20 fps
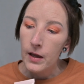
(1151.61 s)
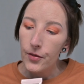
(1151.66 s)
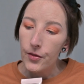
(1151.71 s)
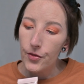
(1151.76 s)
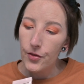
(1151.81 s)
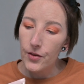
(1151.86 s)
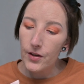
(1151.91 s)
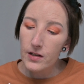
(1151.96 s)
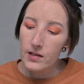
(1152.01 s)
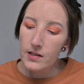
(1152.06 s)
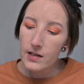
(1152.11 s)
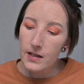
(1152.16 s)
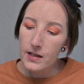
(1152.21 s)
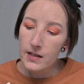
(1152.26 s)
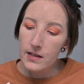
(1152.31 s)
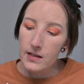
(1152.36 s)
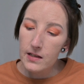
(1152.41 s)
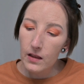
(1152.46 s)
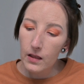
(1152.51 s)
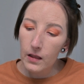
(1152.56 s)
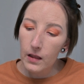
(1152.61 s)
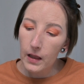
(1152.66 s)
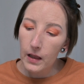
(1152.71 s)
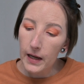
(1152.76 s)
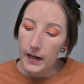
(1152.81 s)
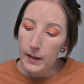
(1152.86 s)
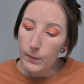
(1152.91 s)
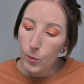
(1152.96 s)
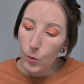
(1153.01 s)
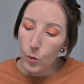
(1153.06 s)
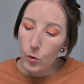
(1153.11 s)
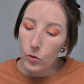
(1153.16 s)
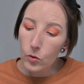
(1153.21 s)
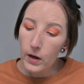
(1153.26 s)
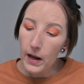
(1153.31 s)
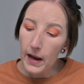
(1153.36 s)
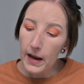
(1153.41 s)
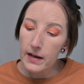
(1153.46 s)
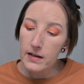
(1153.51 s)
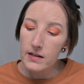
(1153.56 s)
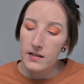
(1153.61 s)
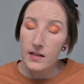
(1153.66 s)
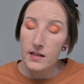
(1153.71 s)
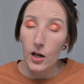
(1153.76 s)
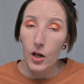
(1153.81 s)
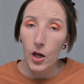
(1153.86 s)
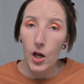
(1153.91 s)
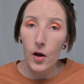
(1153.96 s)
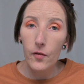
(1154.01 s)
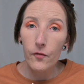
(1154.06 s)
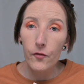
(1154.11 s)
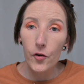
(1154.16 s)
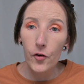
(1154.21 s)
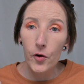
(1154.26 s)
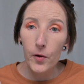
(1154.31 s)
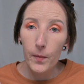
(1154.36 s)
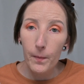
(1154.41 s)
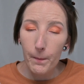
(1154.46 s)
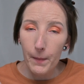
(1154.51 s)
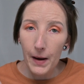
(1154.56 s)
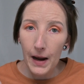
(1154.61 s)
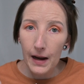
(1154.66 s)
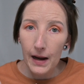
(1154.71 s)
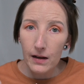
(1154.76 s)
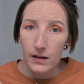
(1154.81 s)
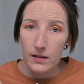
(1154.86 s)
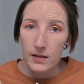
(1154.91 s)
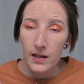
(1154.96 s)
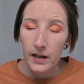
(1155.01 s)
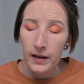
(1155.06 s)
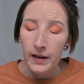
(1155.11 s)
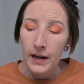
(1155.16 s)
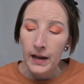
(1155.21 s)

This is labeled as Comfort Matte,